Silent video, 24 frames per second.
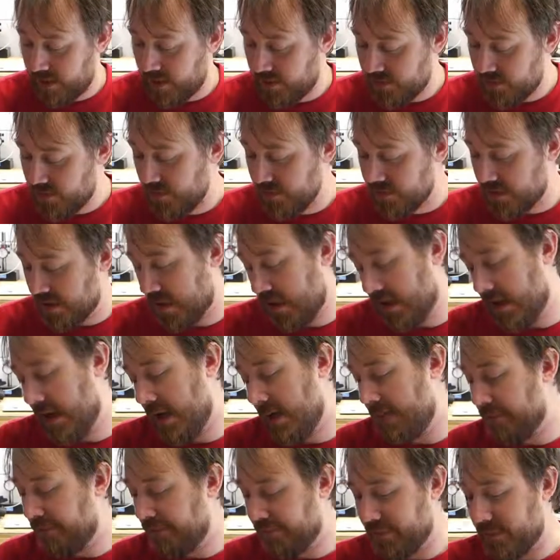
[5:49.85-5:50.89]
Tools you're going to
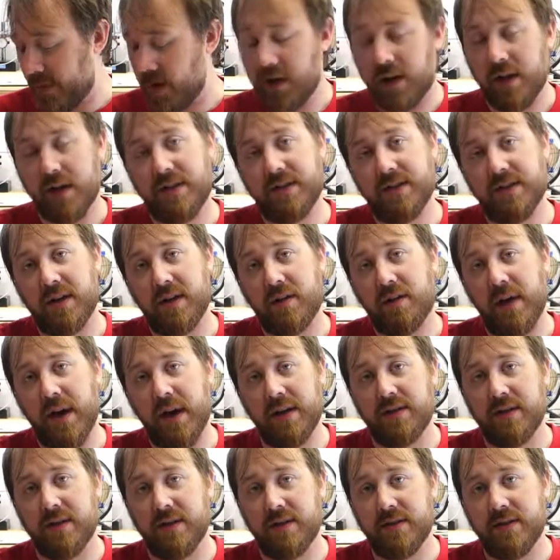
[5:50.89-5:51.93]
need a good set of
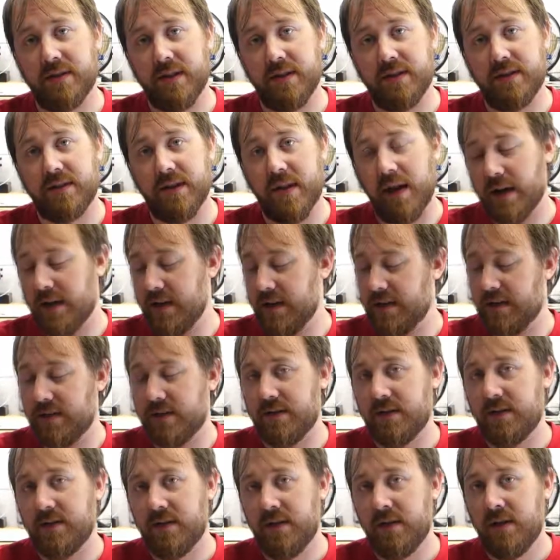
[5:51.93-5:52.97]
ratchets and
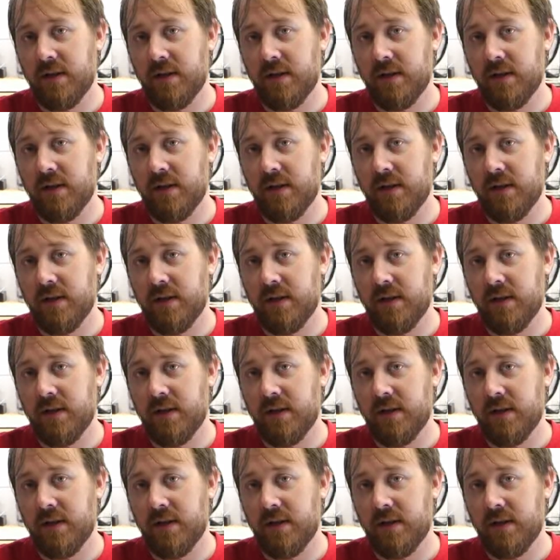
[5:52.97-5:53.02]
sockets.